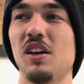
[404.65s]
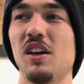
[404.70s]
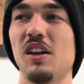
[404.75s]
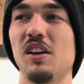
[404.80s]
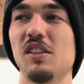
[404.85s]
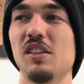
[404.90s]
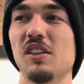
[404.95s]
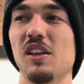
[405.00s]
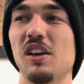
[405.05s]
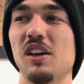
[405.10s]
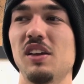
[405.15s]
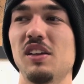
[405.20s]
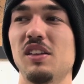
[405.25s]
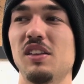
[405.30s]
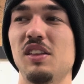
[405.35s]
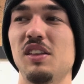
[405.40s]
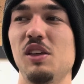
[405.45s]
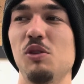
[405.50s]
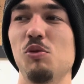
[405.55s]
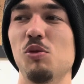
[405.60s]
And it's like
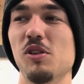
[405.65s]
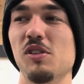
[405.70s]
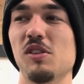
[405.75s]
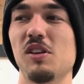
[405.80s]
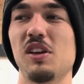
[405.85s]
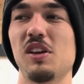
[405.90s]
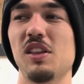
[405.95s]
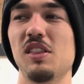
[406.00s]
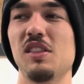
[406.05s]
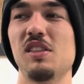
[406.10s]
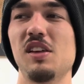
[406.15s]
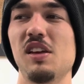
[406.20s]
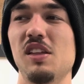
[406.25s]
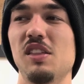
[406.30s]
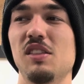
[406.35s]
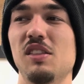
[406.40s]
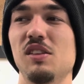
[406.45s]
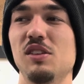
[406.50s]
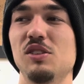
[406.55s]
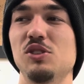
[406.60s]
he wasn't
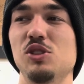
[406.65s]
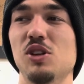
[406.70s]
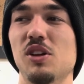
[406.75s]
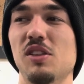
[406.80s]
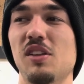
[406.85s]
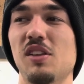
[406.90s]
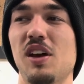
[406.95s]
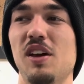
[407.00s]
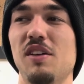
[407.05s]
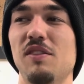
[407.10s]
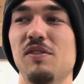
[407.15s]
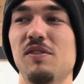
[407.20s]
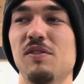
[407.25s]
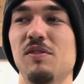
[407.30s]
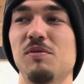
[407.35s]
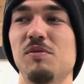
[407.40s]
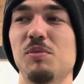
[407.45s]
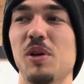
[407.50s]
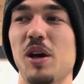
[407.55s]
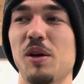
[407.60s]
content to just have
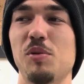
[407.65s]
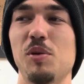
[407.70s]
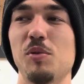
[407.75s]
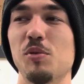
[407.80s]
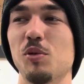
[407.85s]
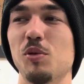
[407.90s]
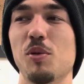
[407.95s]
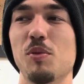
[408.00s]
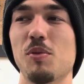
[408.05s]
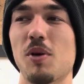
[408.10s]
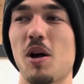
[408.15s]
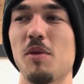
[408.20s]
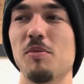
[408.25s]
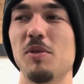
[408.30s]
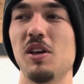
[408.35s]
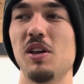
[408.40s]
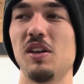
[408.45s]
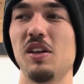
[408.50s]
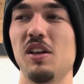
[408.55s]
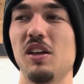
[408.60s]
Black people more
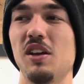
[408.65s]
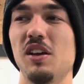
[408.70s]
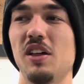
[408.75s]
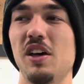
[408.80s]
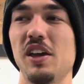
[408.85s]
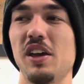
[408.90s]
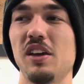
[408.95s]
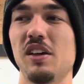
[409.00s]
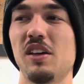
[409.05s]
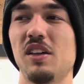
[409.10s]
prominent in like